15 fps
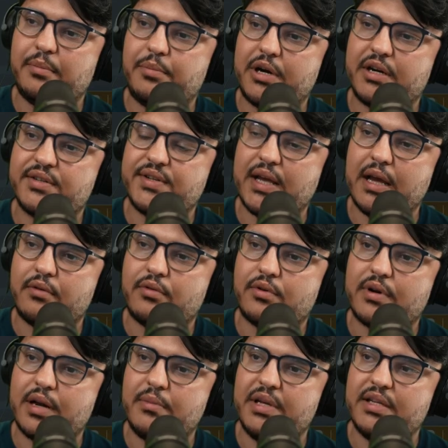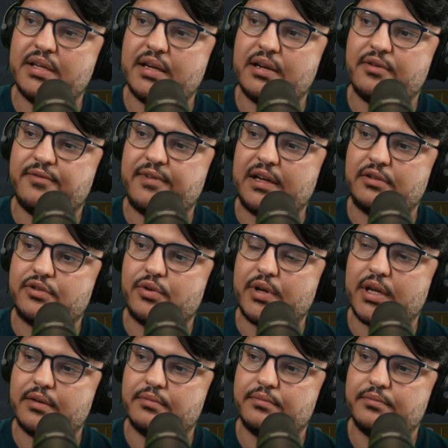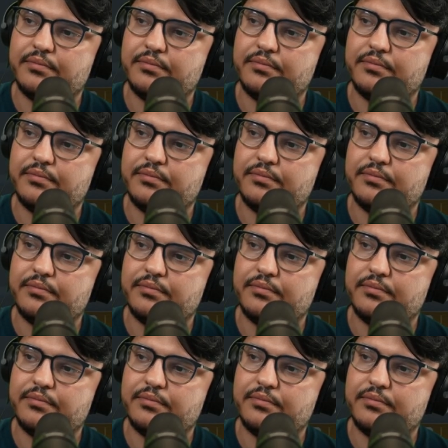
parse error. Emit an end of file token.